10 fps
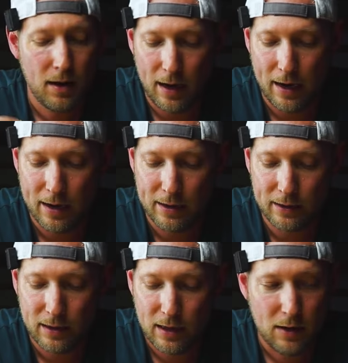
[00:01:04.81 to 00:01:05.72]

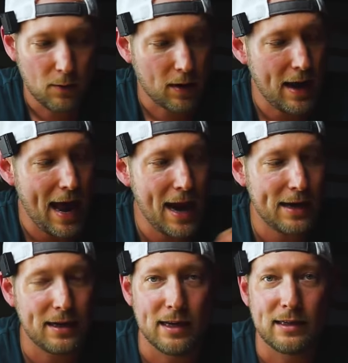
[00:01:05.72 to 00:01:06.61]
And we're gonna add
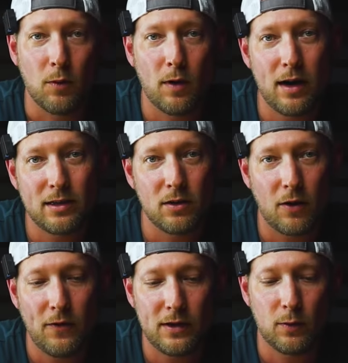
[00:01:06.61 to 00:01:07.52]
it to this. Now, what is an
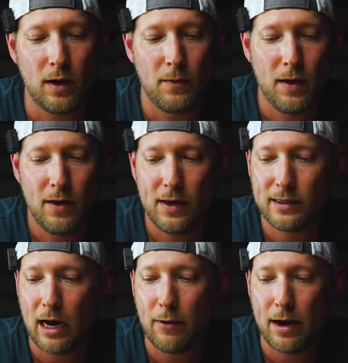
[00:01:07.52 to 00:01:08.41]
orifice? Well, this
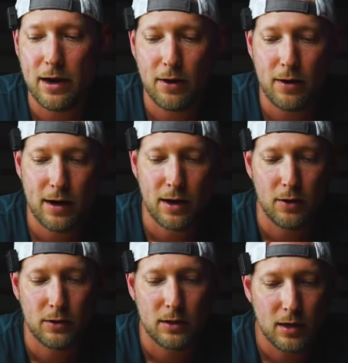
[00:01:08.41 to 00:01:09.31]
guy right here, it
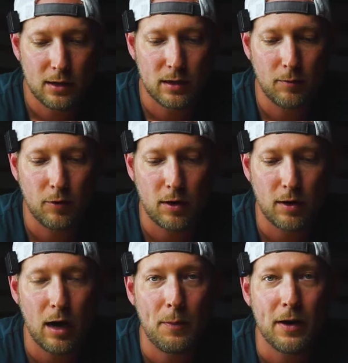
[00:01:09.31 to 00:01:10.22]
goes
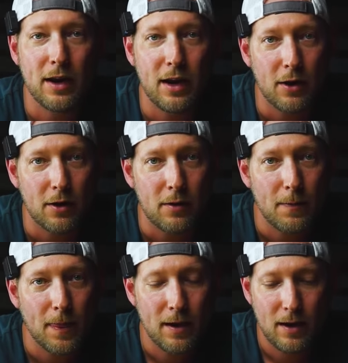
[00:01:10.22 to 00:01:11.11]
somewhere up in here
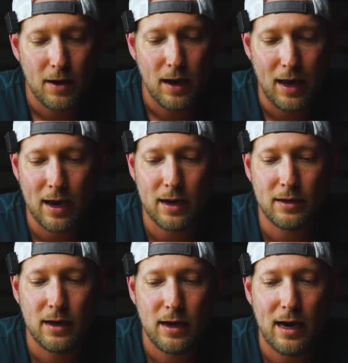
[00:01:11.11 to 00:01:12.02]
and
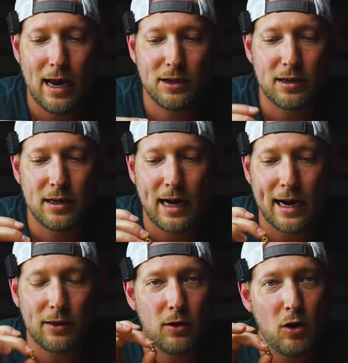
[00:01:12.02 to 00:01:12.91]
it has just a
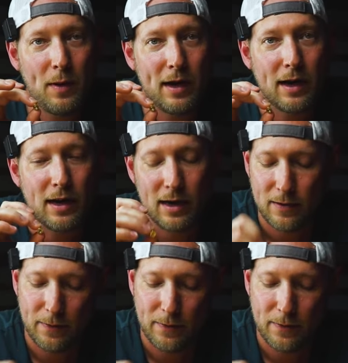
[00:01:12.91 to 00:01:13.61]
tiny little opening in it.